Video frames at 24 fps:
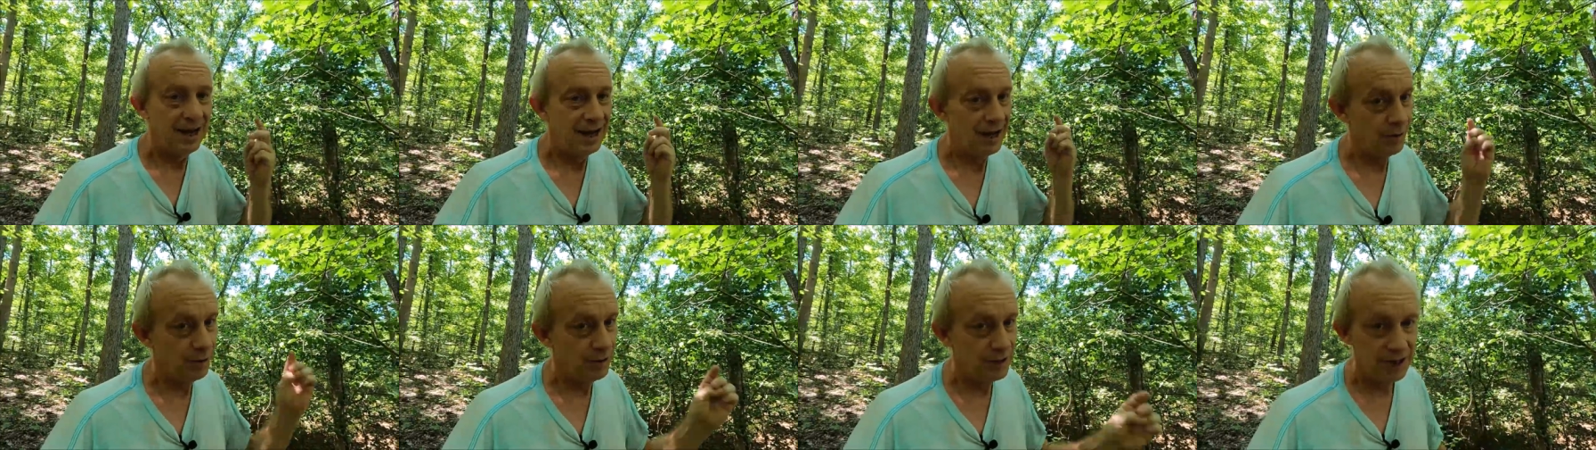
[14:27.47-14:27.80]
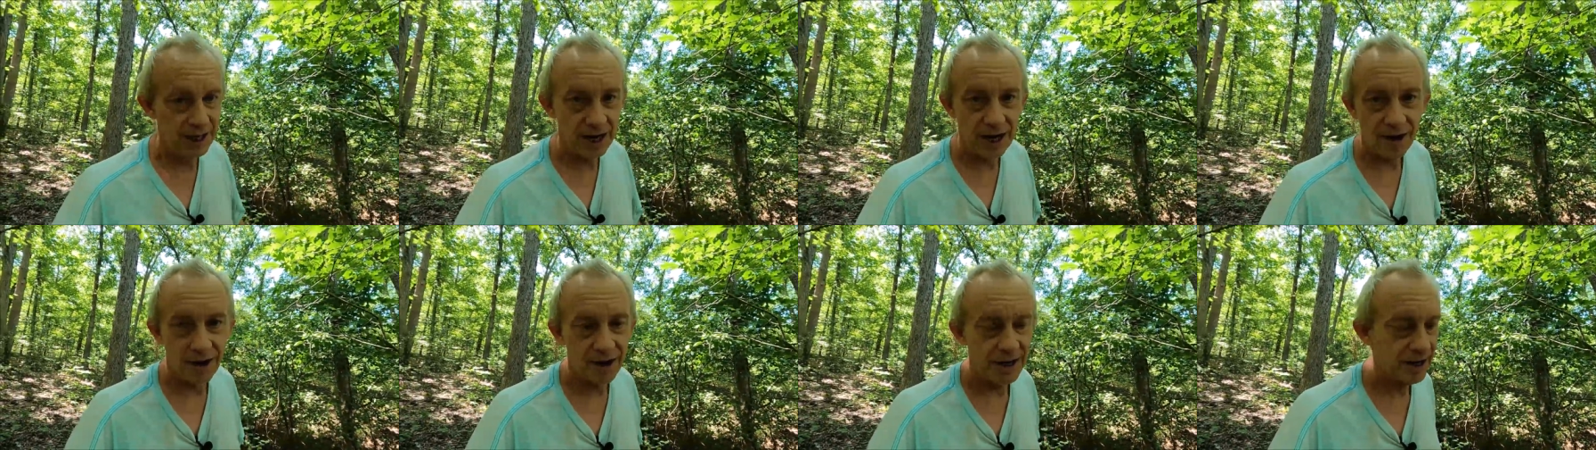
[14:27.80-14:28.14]
I
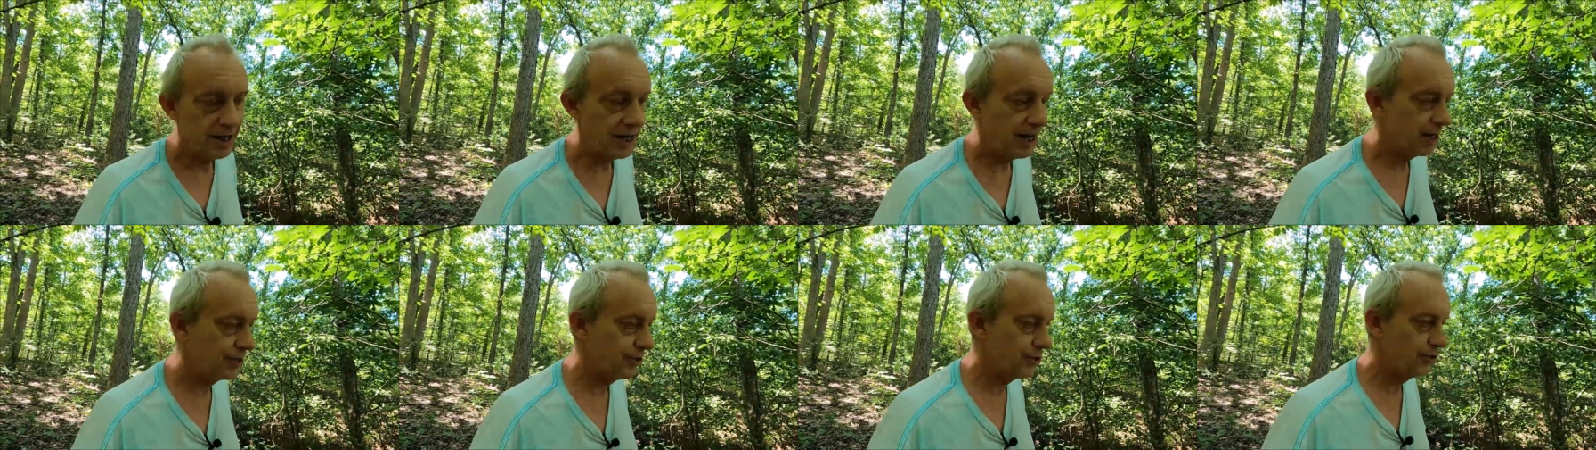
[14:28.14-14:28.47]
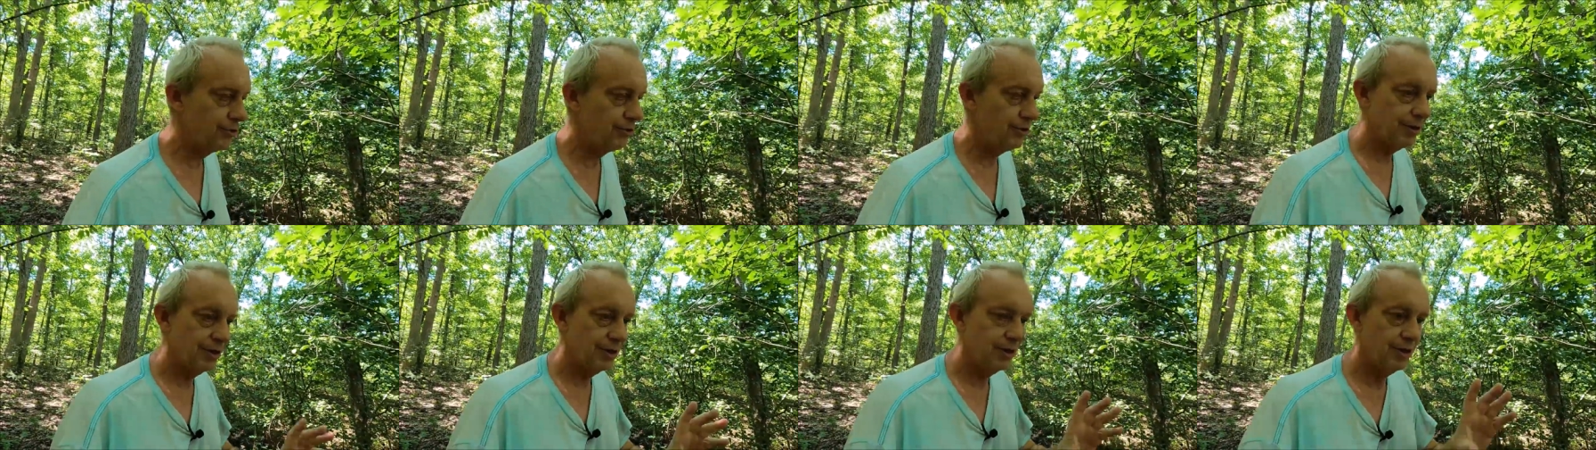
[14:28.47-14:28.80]
always carry an
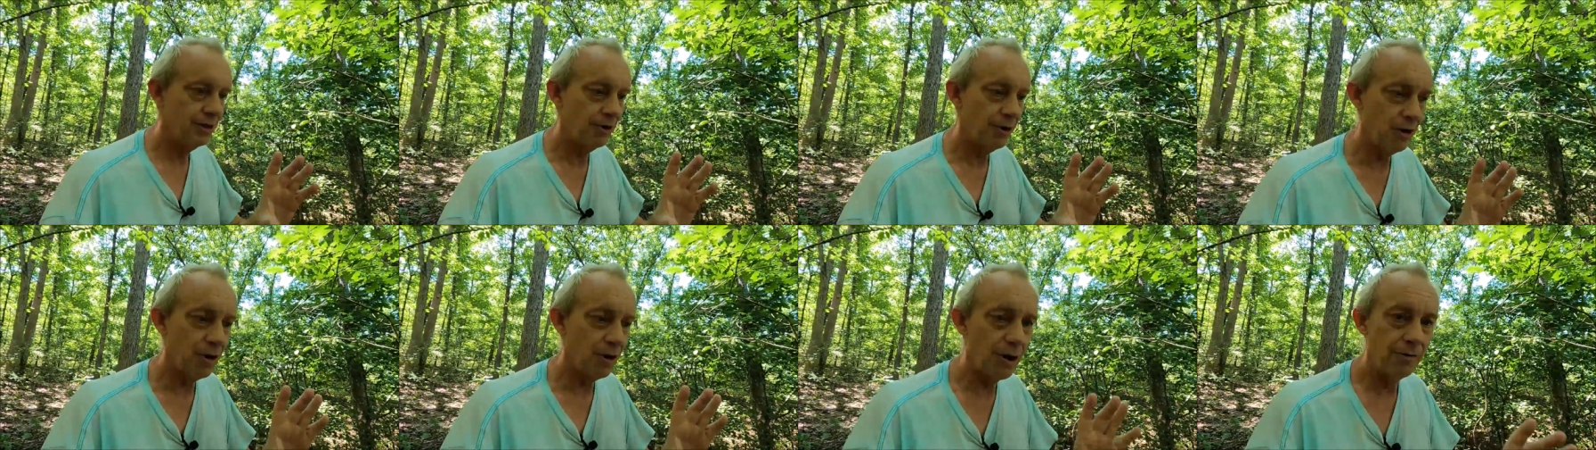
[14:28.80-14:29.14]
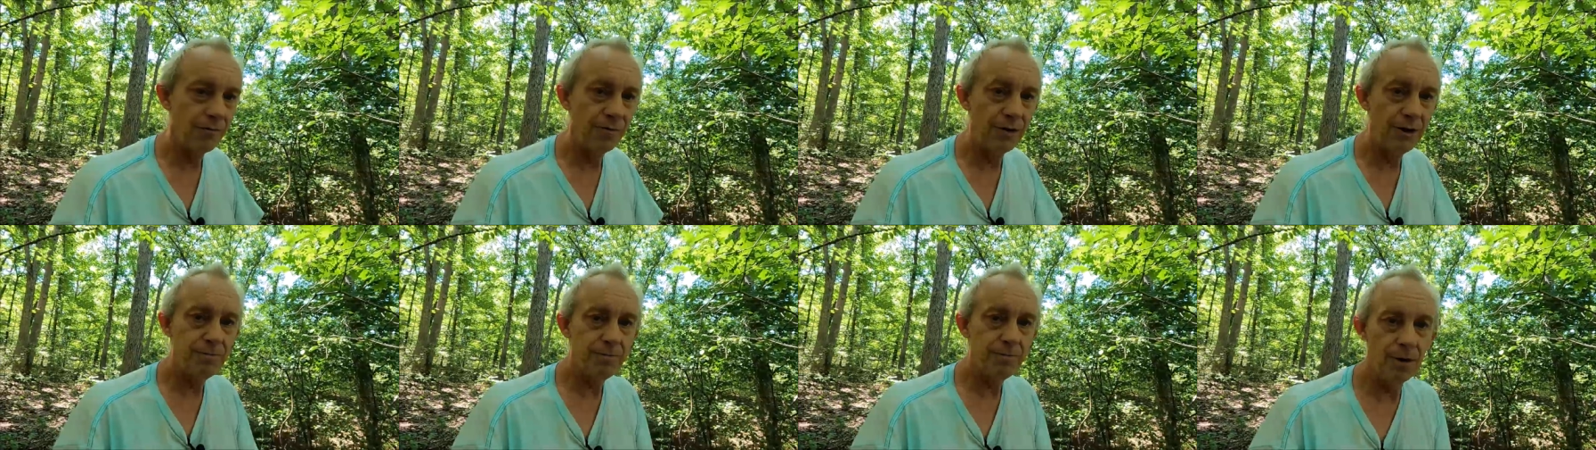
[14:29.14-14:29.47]
extra
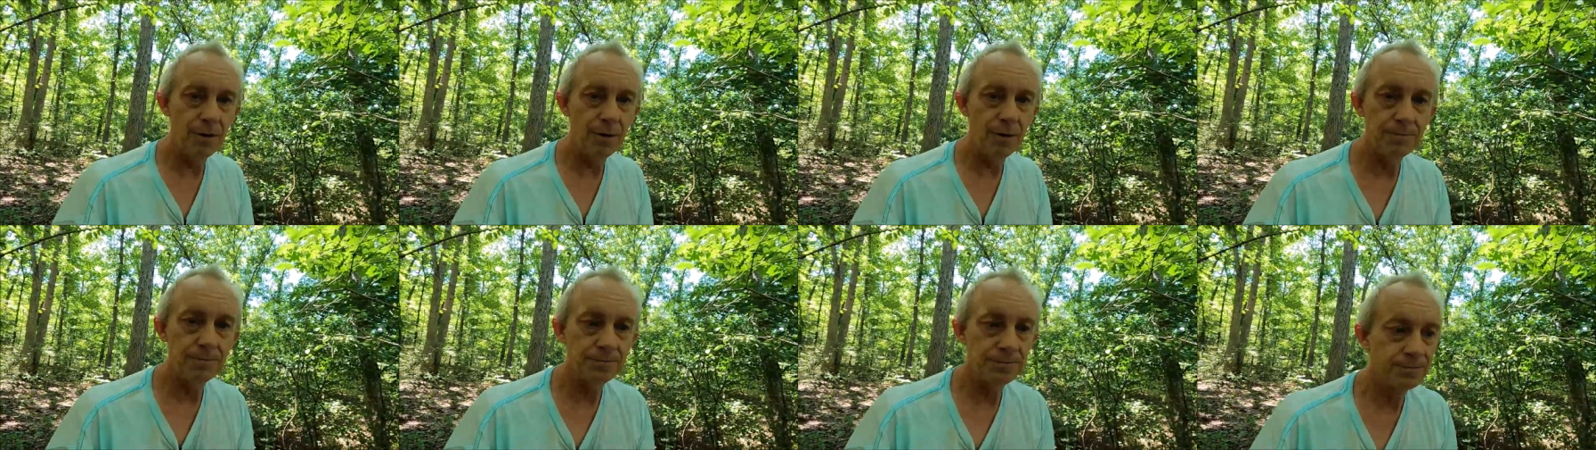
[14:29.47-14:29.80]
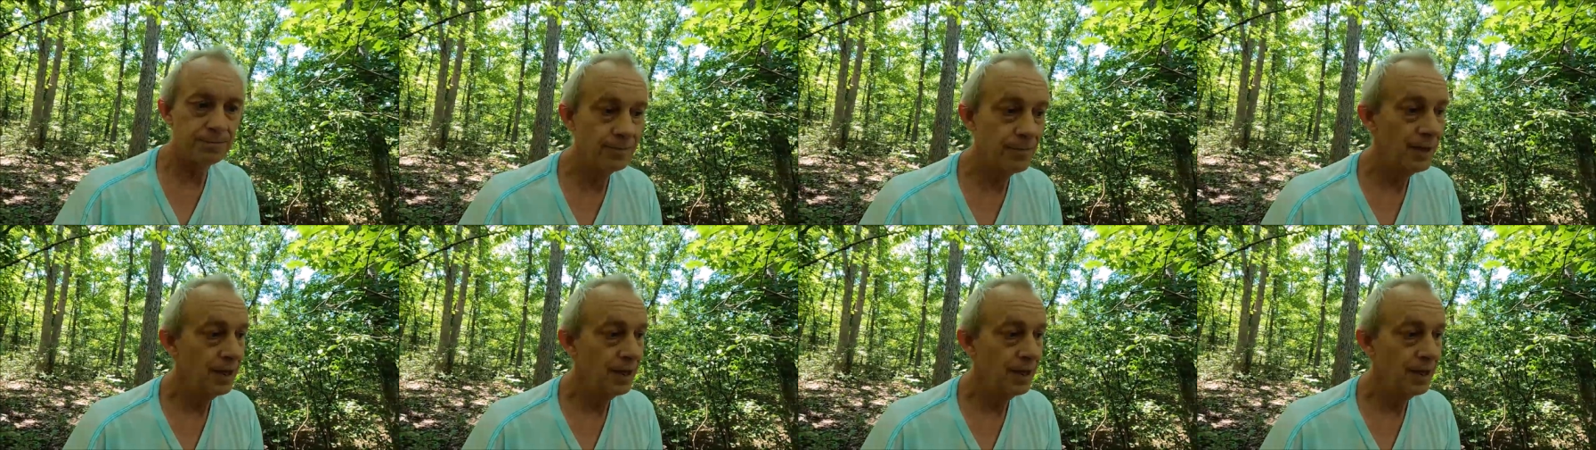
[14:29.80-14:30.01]
RV pump.